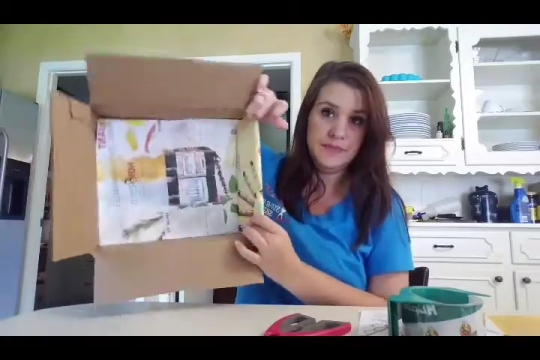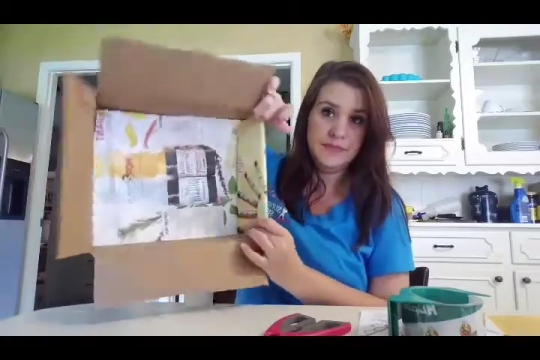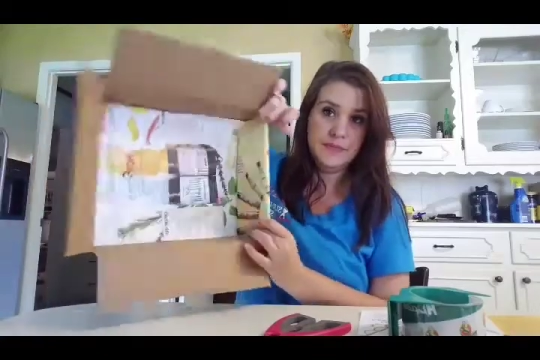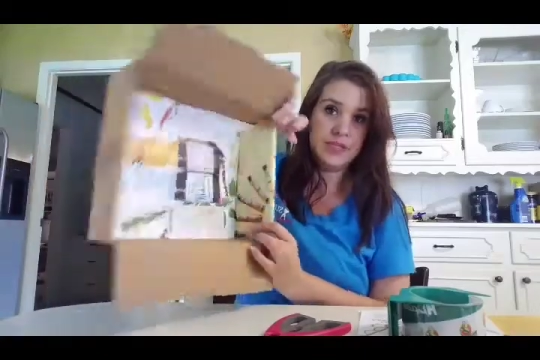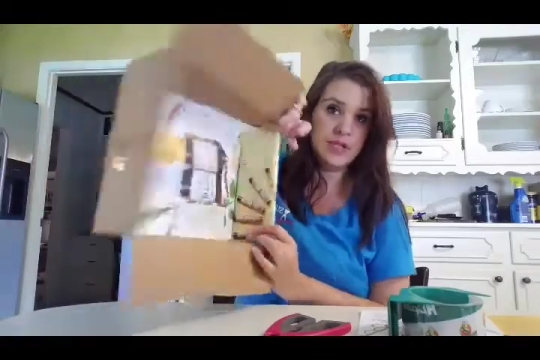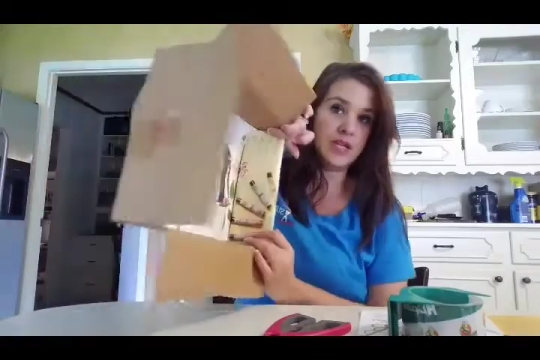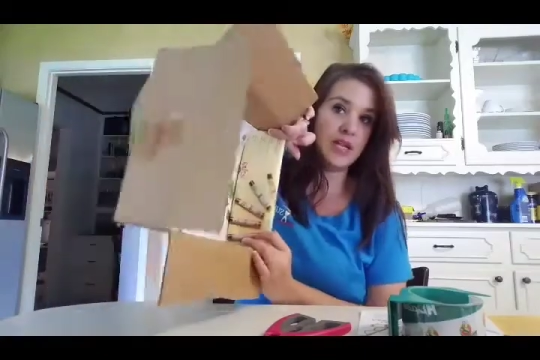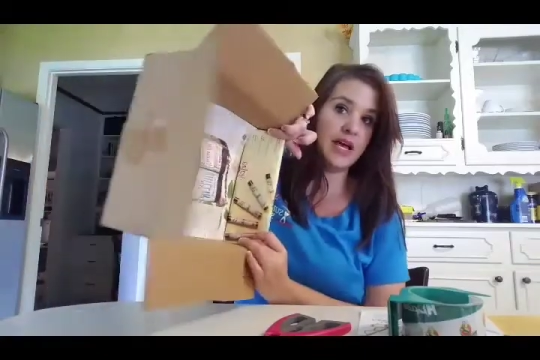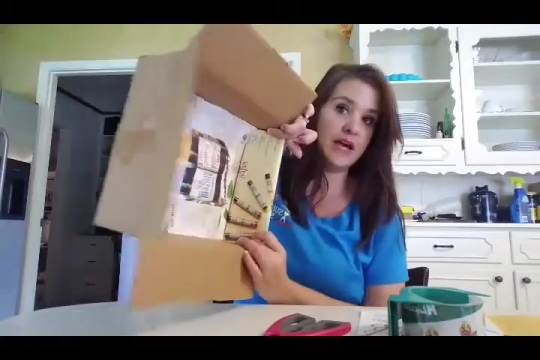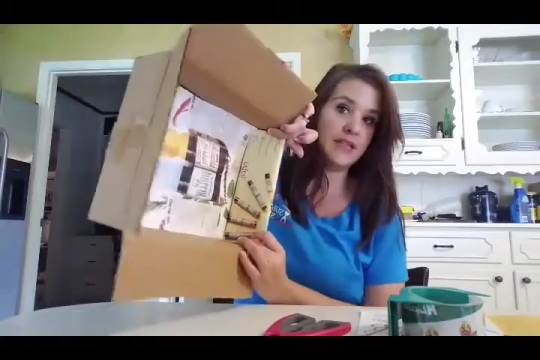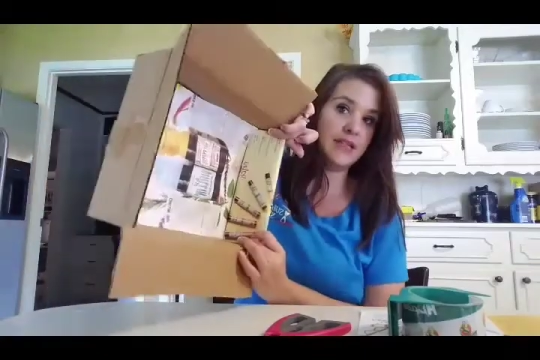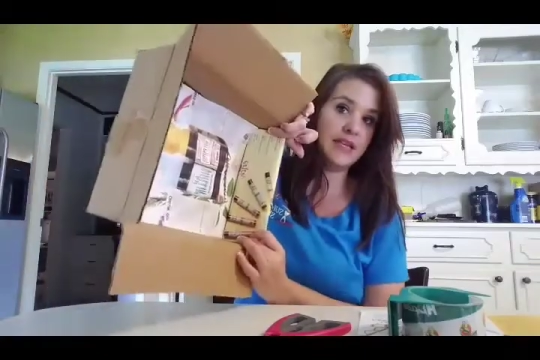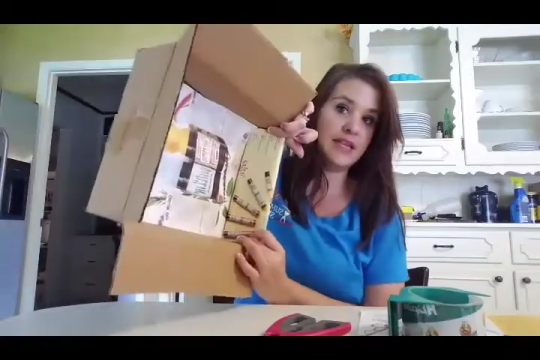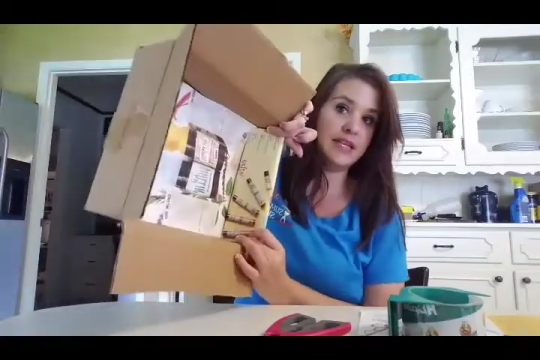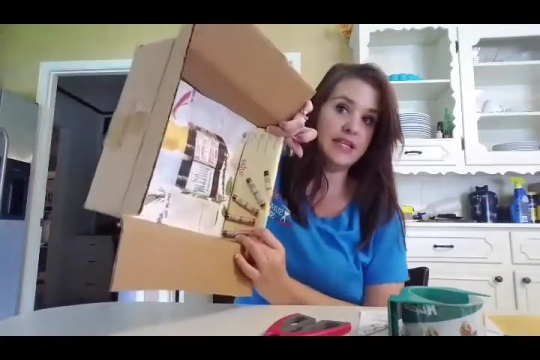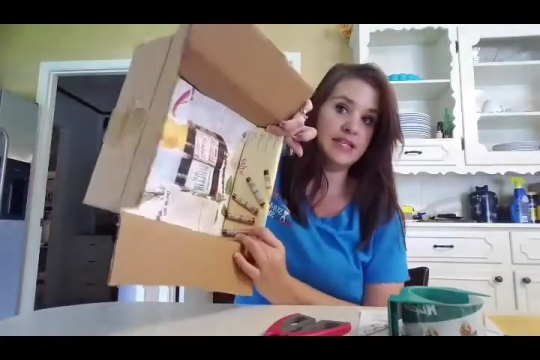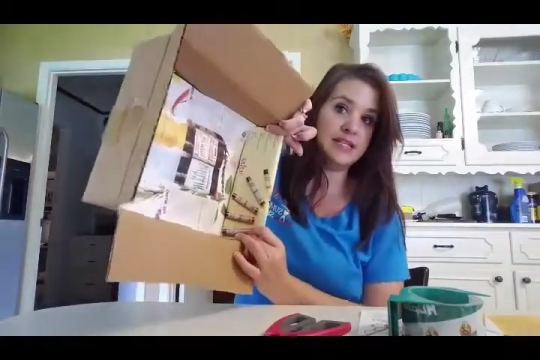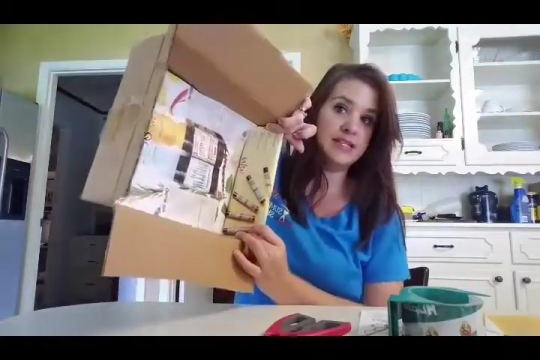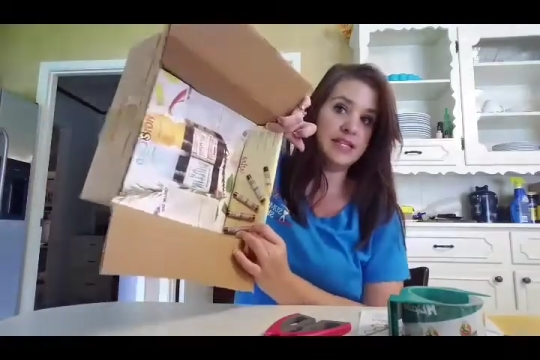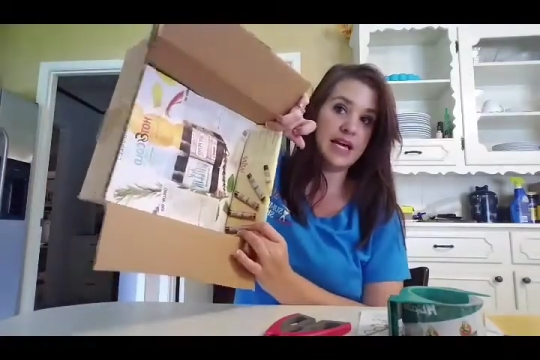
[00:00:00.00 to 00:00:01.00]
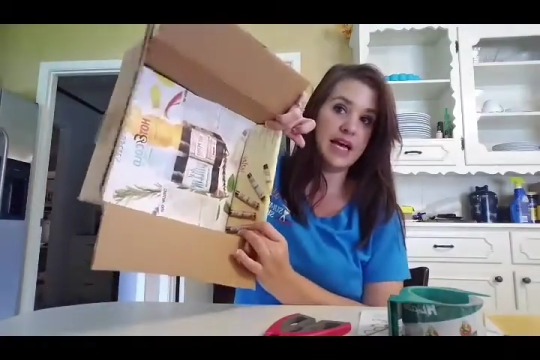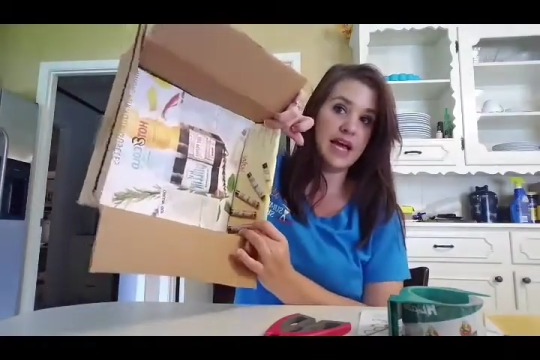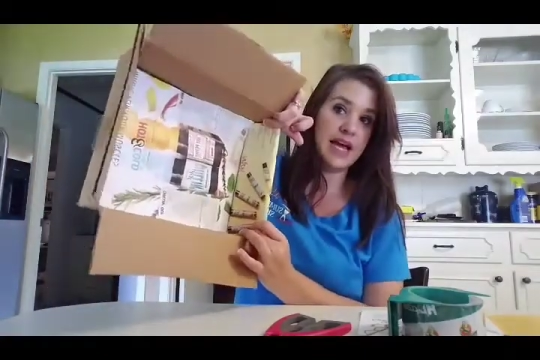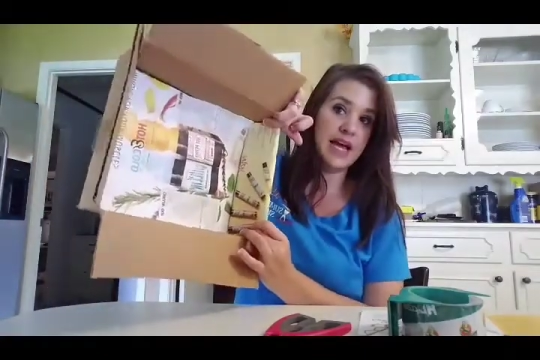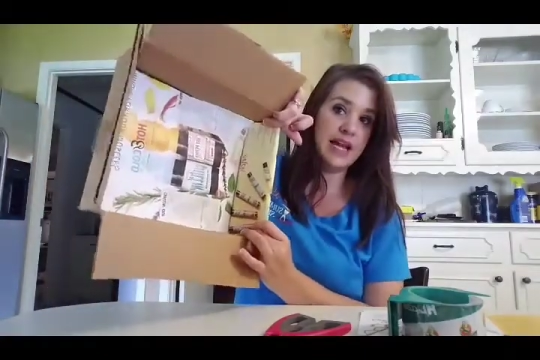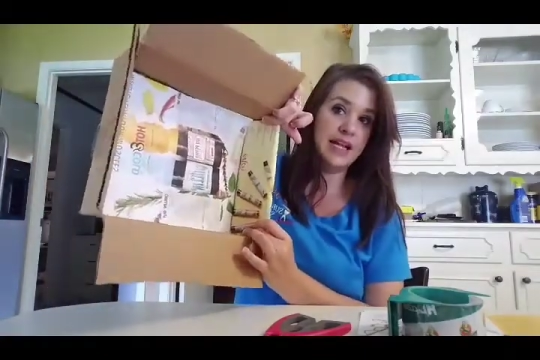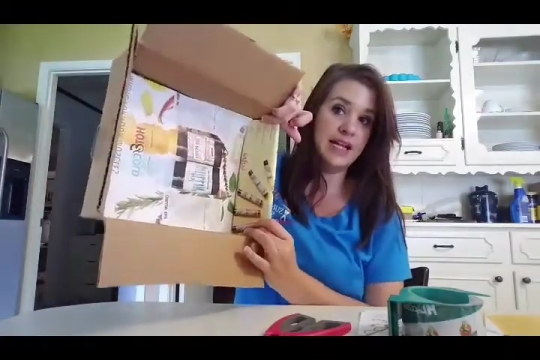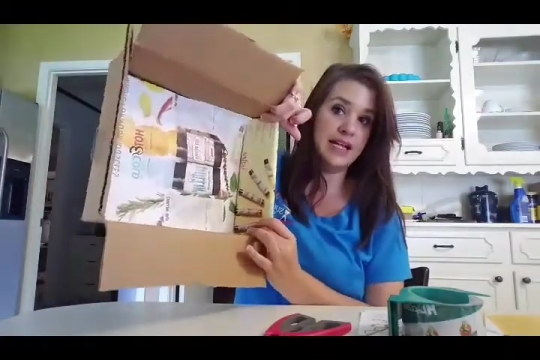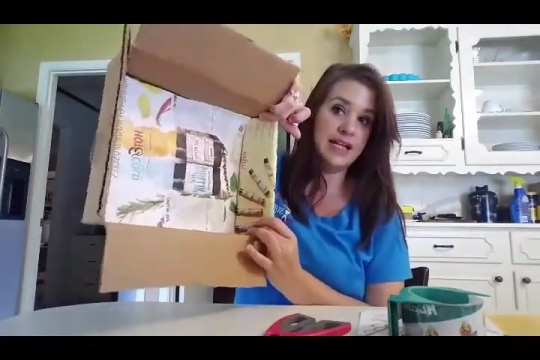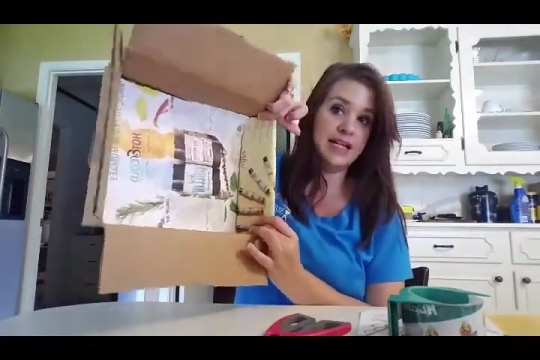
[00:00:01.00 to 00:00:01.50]
So now the
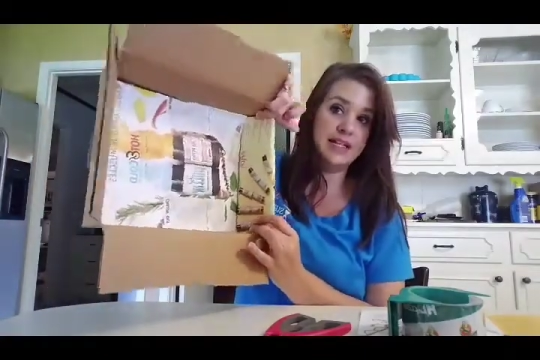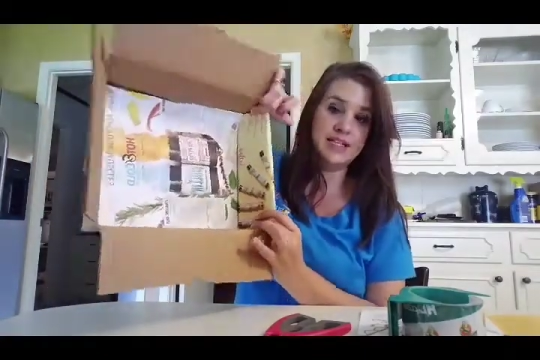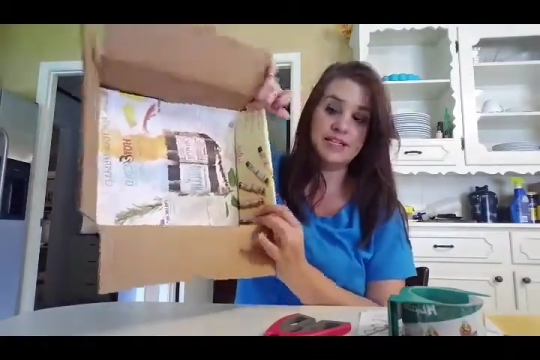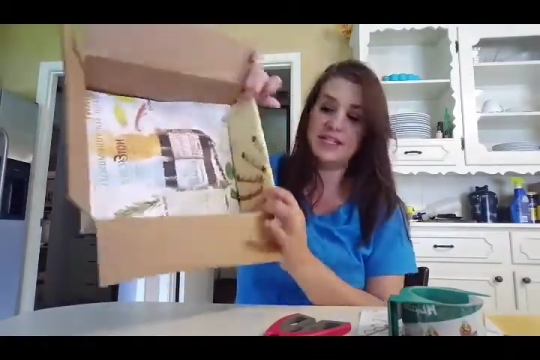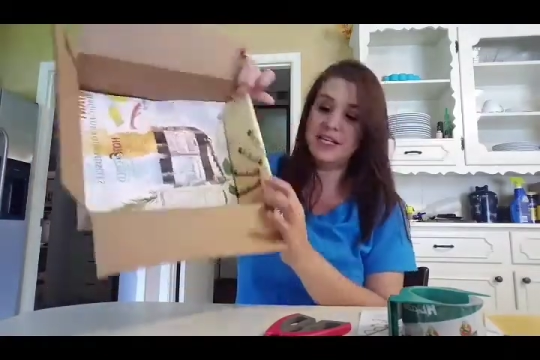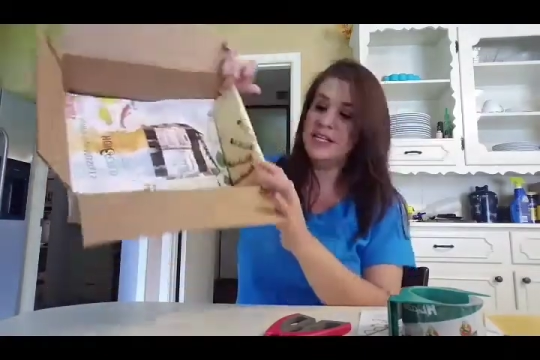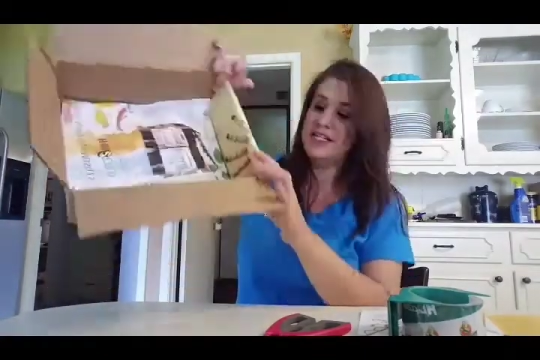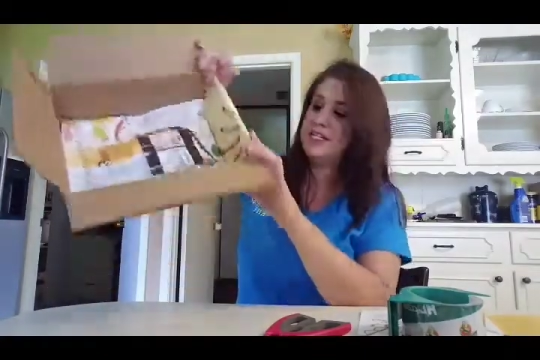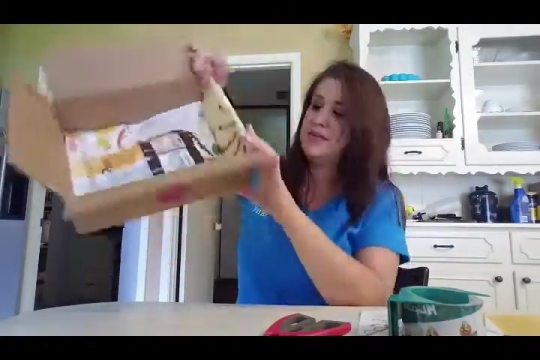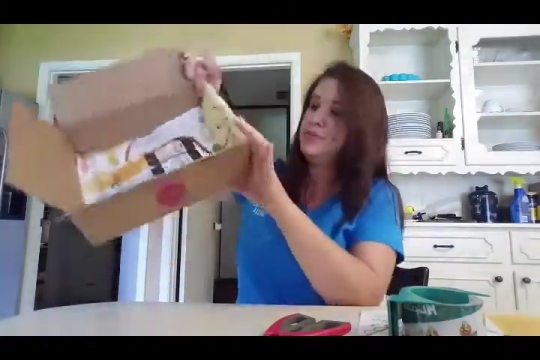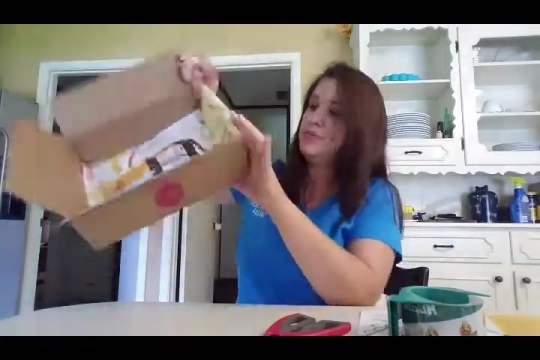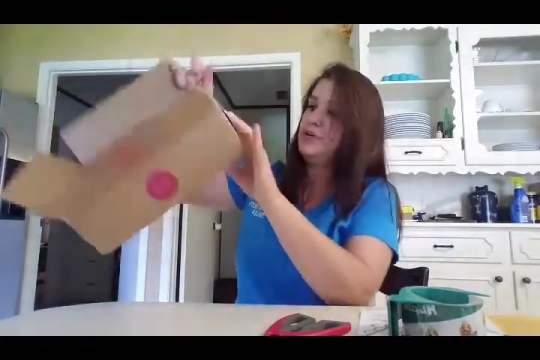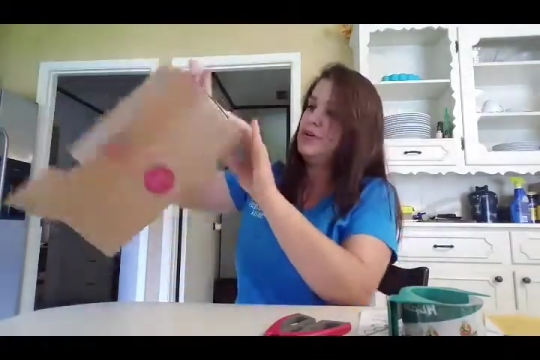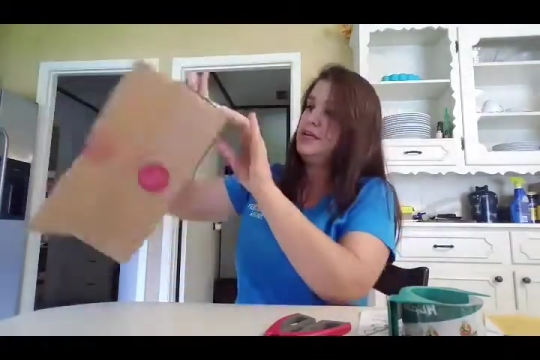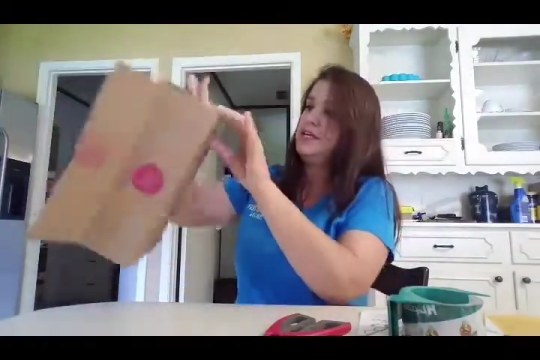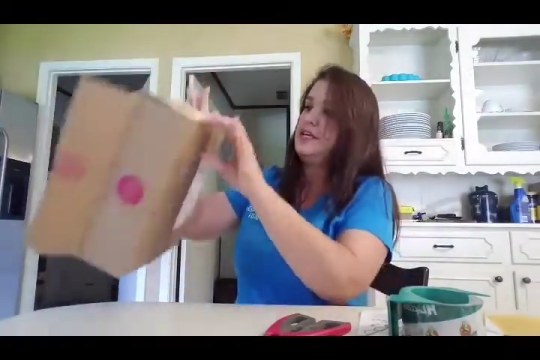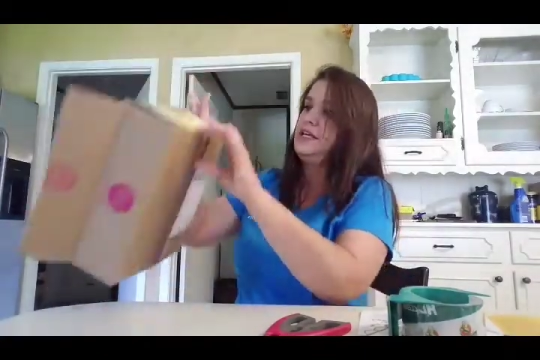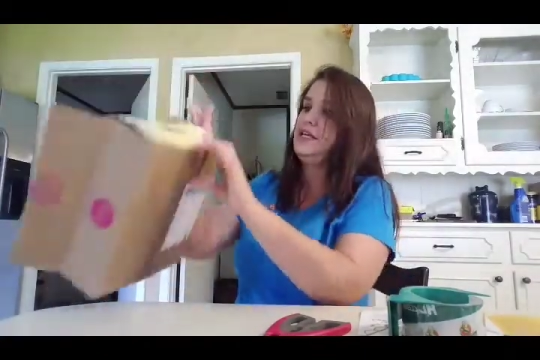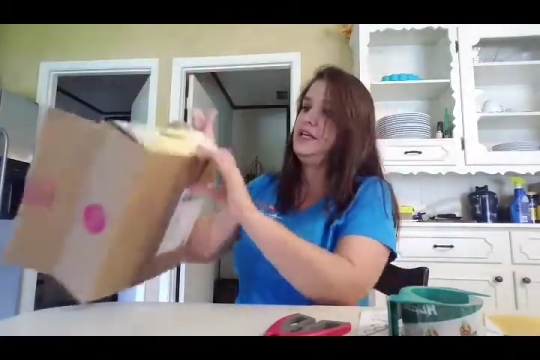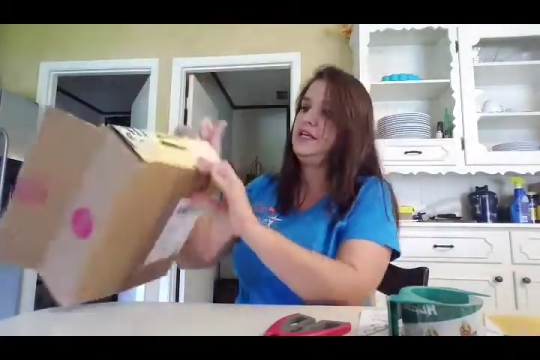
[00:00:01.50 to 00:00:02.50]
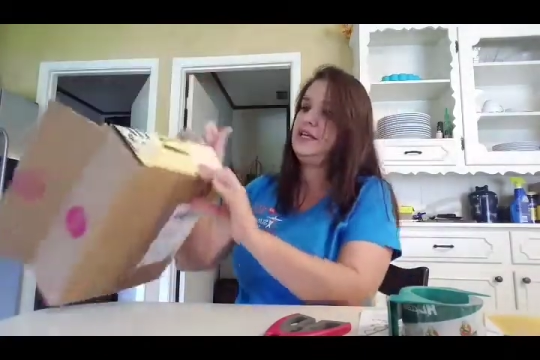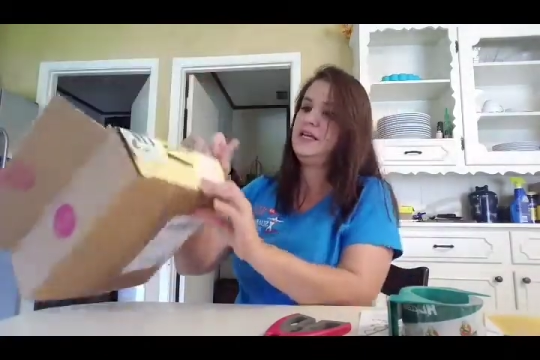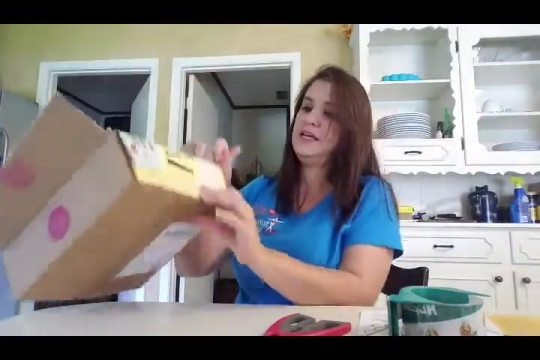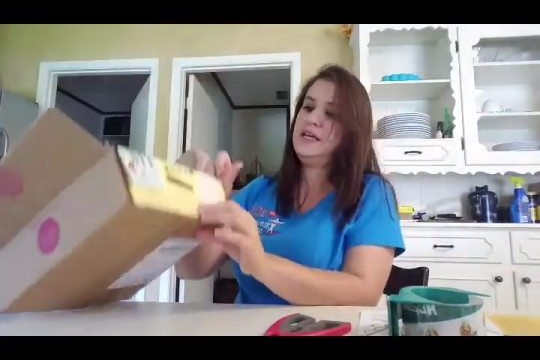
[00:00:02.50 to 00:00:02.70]
inside is nice and pretty,